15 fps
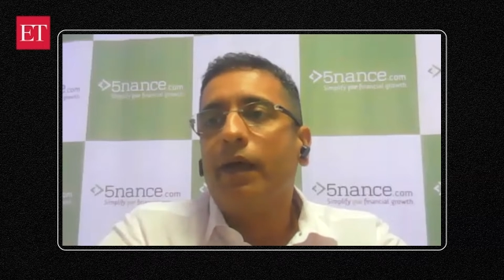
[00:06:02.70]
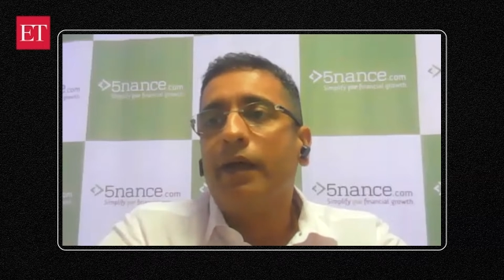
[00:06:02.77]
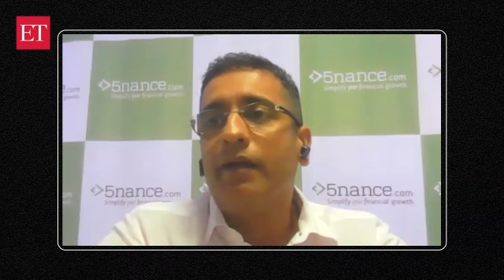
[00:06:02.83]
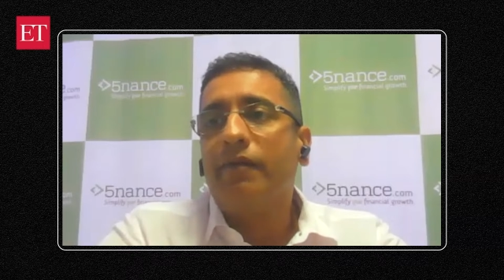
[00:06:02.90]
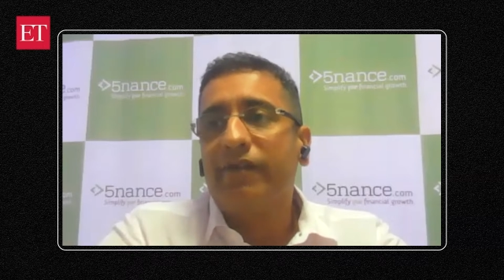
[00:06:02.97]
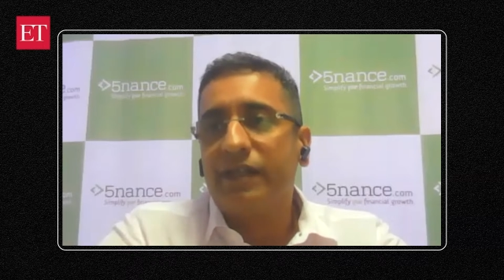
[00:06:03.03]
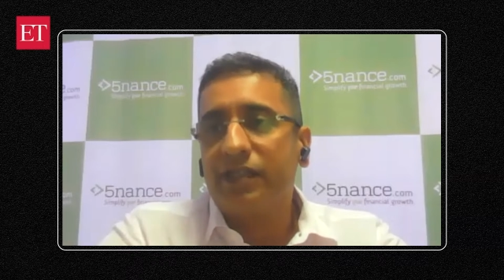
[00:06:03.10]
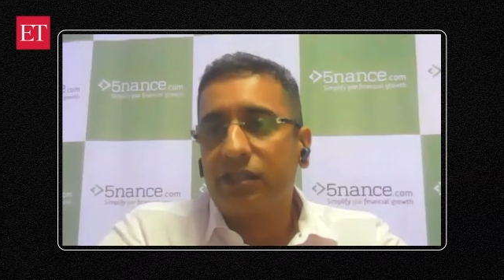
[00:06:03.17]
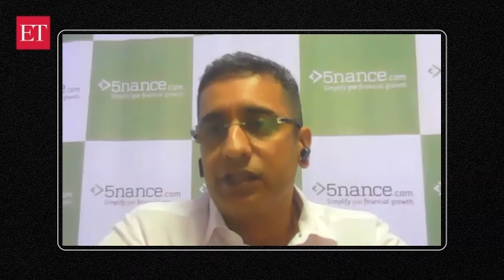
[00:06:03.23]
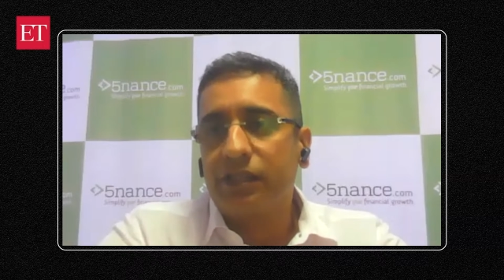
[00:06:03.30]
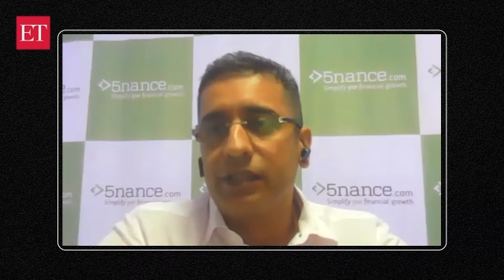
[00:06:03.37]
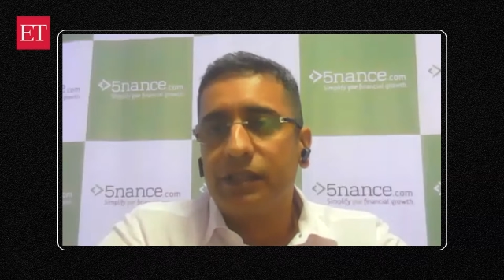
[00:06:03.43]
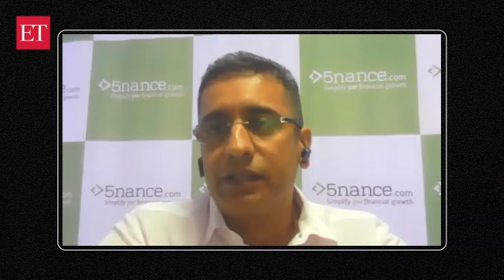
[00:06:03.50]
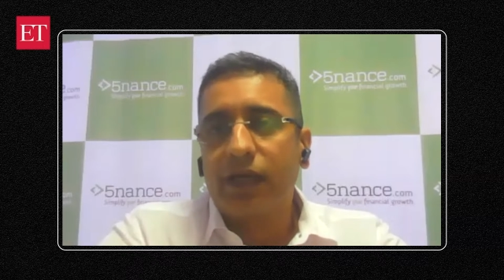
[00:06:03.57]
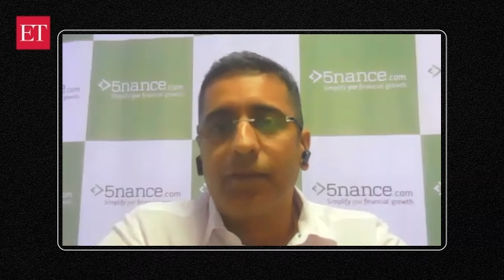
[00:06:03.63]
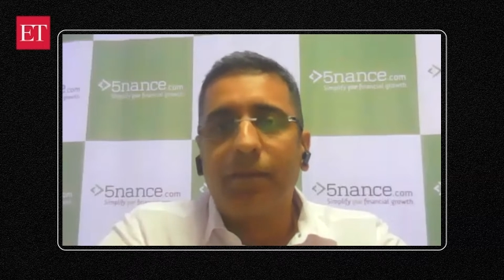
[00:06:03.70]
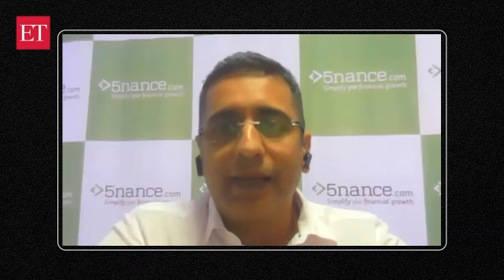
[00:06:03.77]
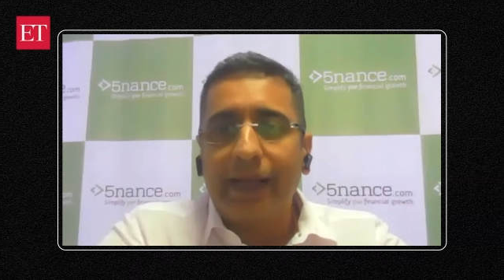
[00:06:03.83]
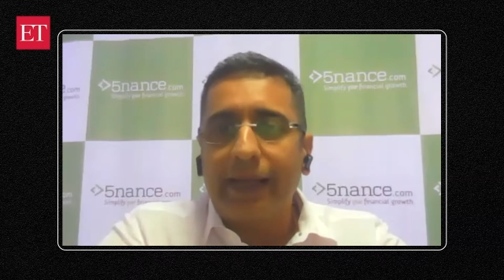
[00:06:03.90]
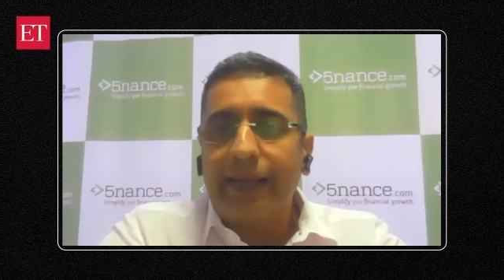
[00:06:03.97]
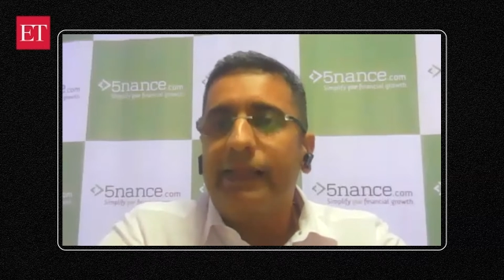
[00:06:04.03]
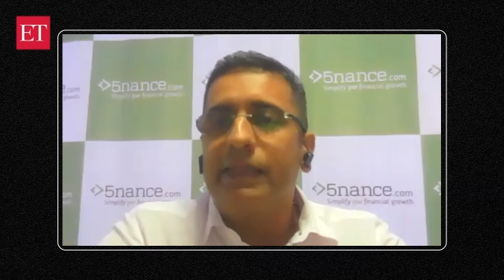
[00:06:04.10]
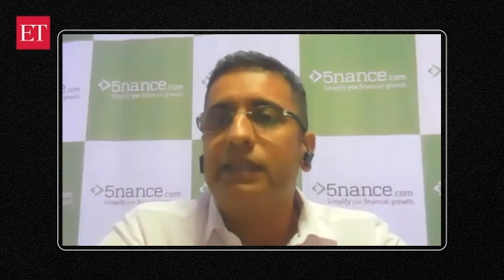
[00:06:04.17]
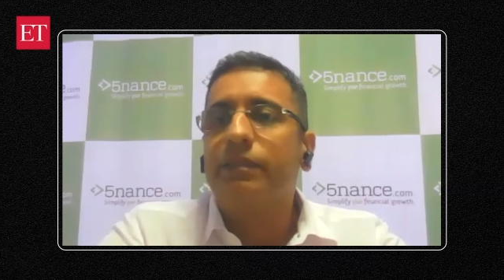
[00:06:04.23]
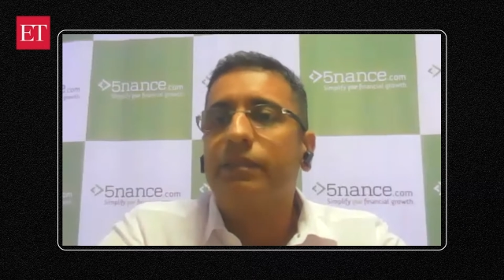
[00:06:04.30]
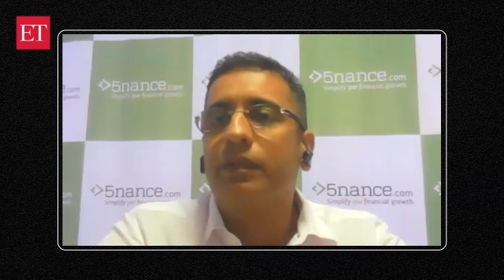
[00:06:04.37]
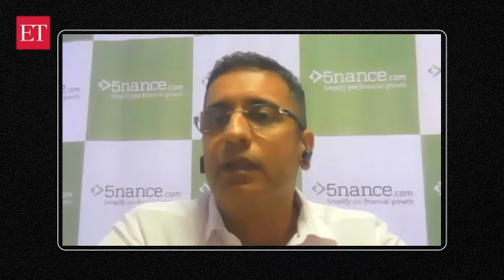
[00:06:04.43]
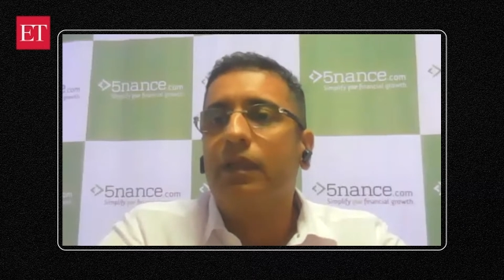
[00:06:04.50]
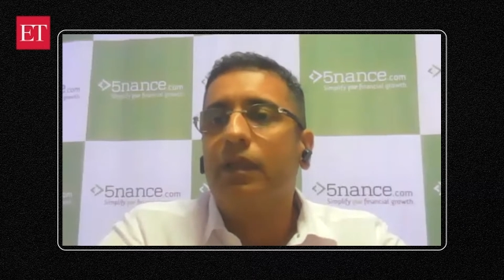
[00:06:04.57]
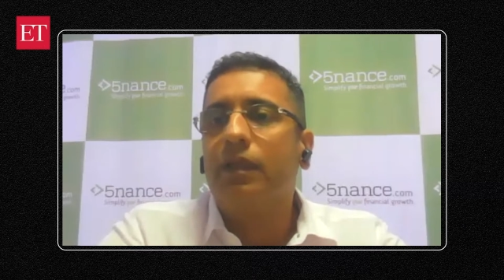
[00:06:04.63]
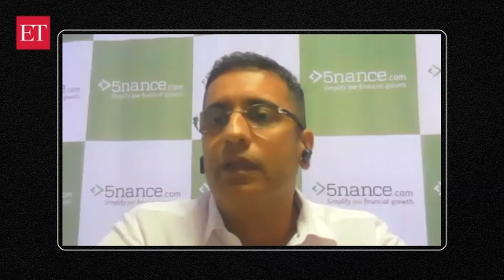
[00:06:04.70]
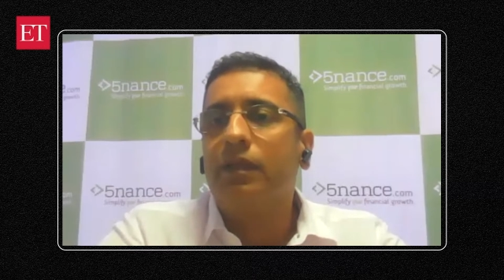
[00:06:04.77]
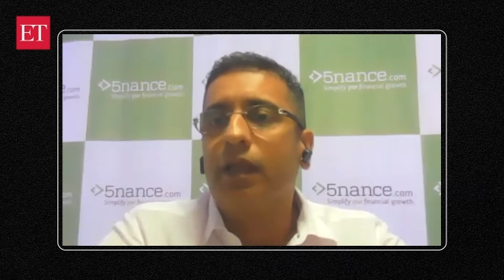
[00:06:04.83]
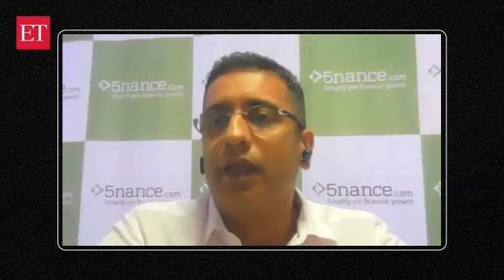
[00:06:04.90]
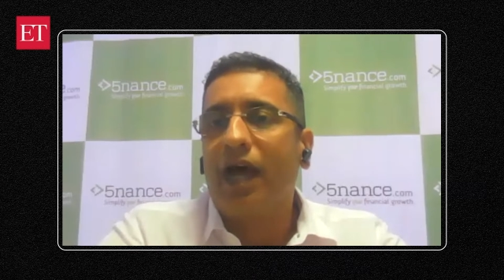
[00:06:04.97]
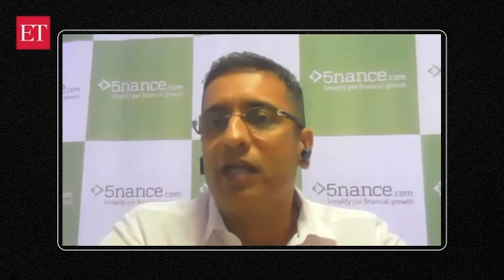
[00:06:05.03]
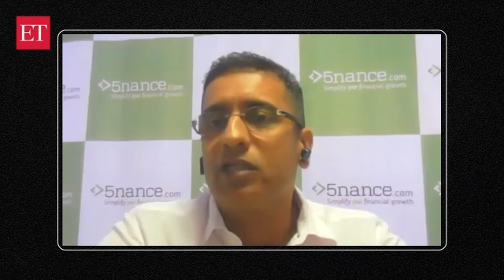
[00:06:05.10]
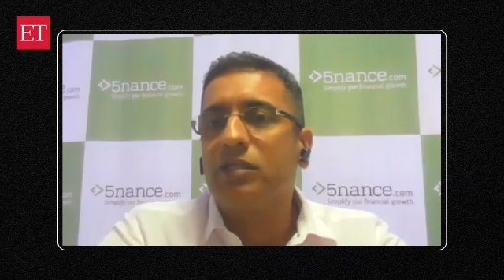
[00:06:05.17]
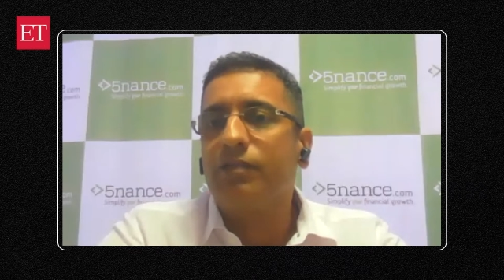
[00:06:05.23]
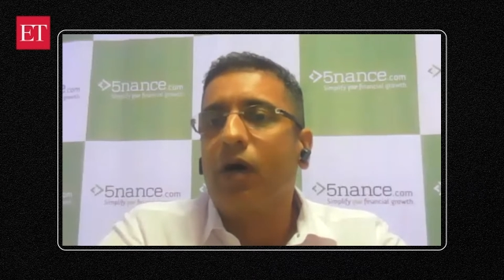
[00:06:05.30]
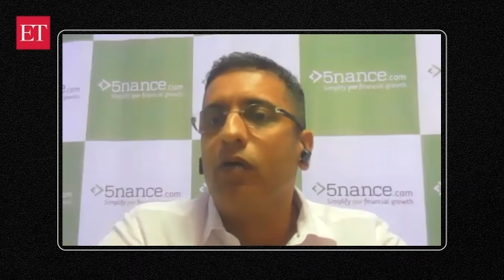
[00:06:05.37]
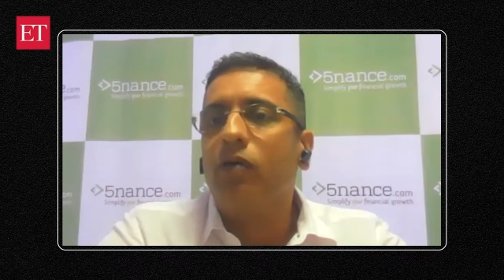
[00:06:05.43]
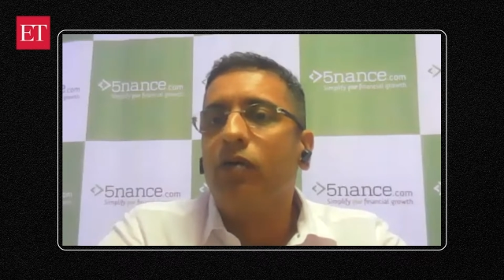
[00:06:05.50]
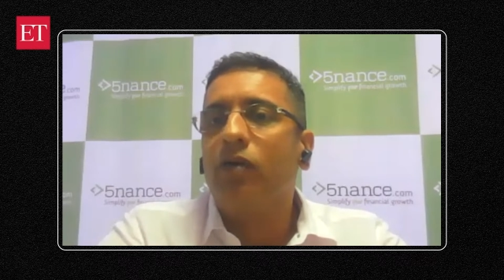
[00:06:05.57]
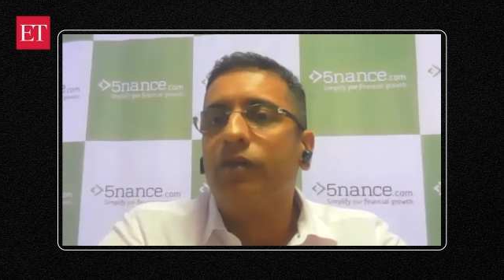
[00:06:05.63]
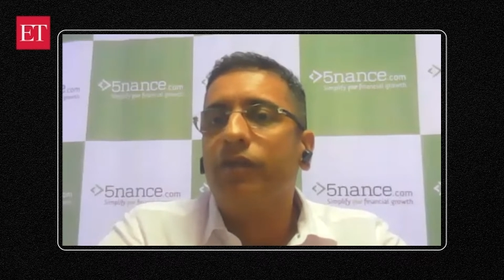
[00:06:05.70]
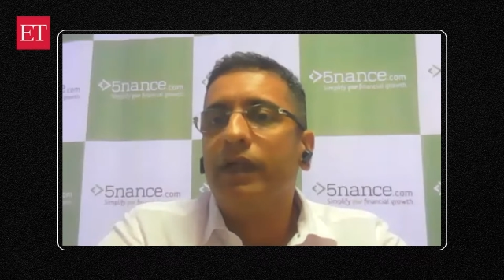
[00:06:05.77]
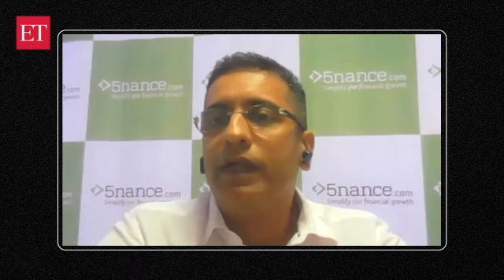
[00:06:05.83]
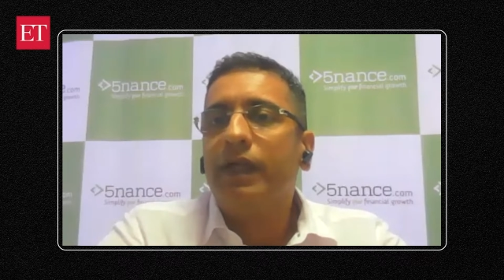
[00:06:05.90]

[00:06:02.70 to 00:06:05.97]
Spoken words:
investors are millennials, the large amount of